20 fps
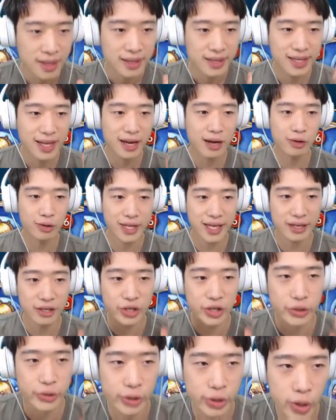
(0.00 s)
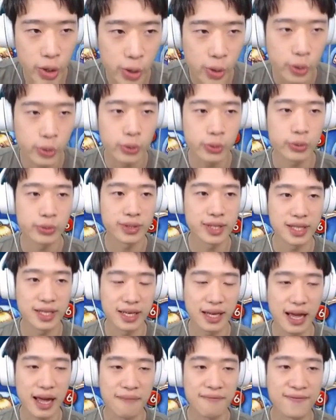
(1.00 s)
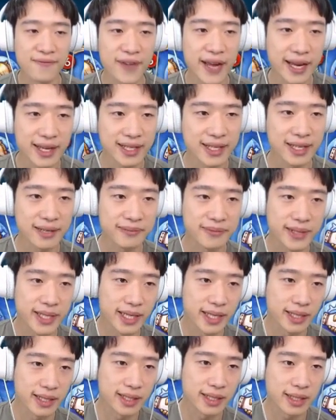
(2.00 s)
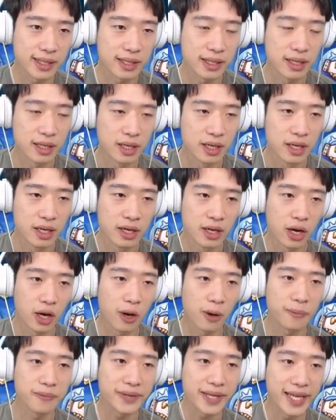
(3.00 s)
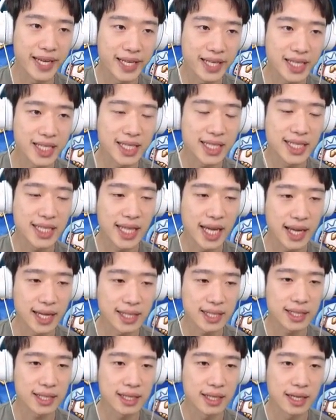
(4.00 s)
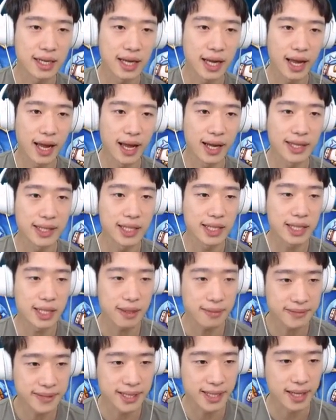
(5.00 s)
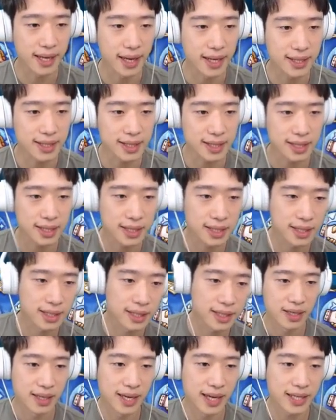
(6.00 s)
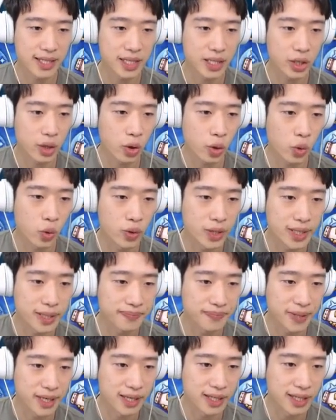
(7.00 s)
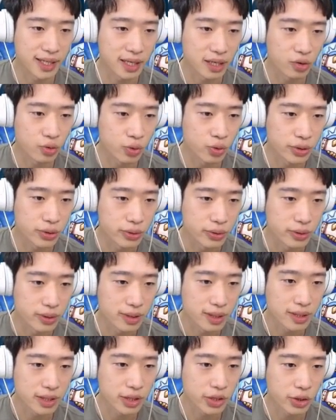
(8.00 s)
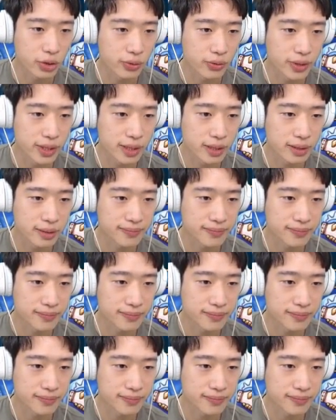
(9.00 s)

Now that you know the effectiveness of each set and substat, let's go with building a rune, shall we?